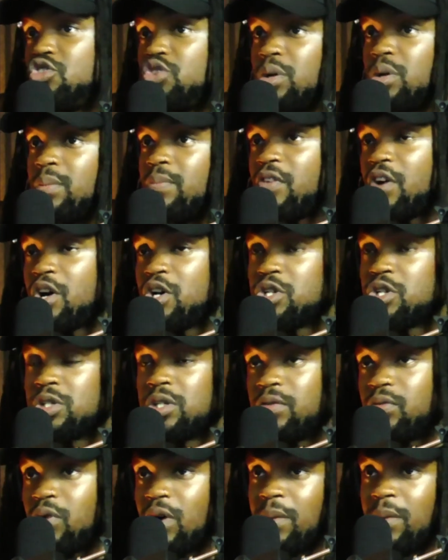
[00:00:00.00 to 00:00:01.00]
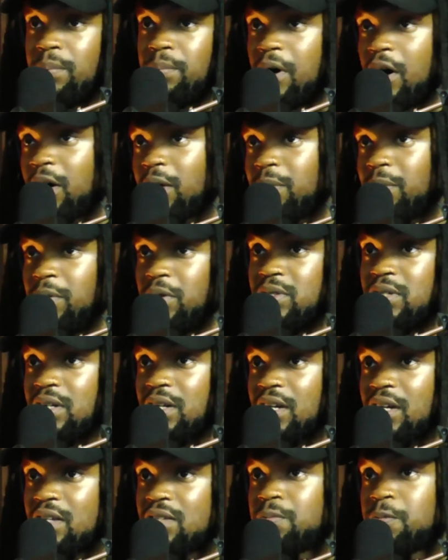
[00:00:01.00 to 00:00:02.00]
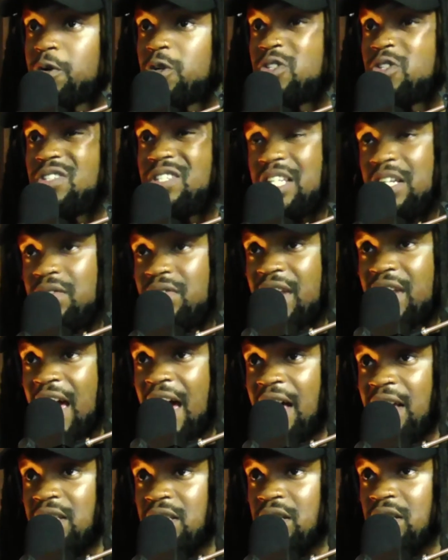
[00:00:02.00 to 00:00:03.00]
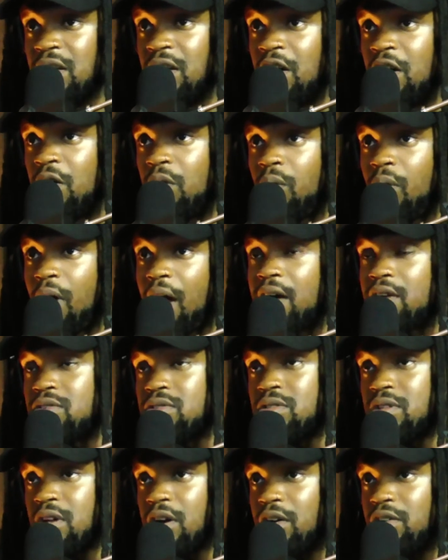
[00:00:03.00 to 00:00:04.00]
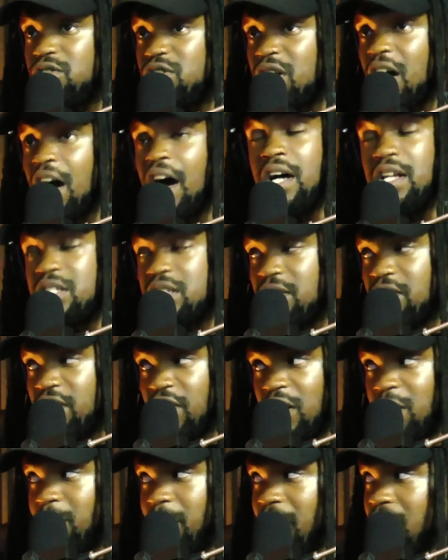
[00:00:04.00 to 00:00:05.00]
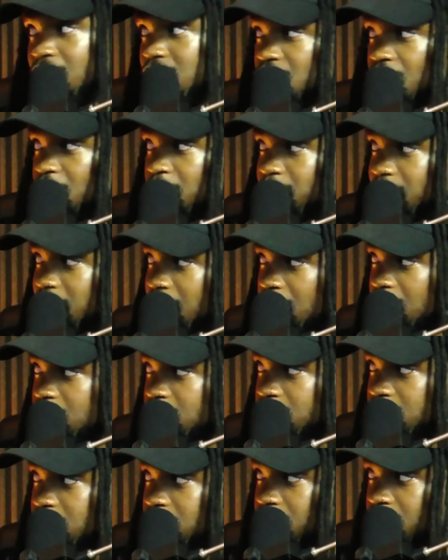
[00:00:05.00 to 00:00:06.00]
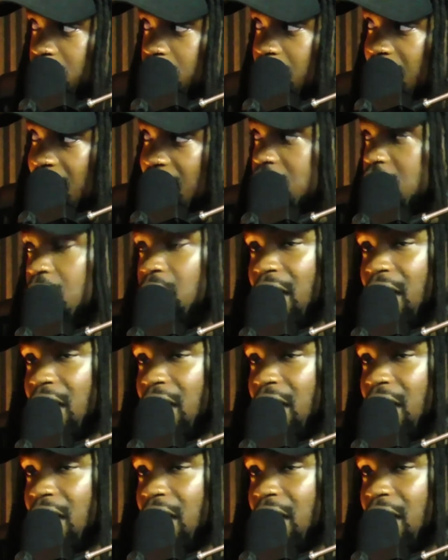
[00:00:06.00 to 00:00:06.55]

version of what punk music is perceived as, whereas there are tons of indie bands that are better. But I still like